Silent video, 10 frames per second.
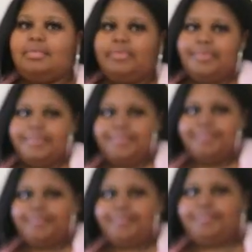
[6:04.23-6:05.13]

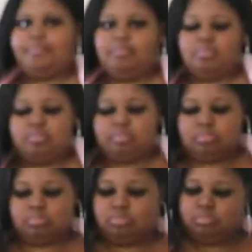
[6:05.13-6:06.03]

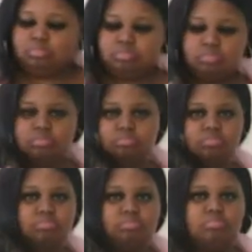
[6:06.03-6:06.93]

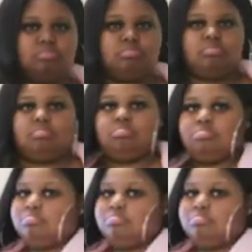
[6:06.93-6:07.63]
Nothing is said.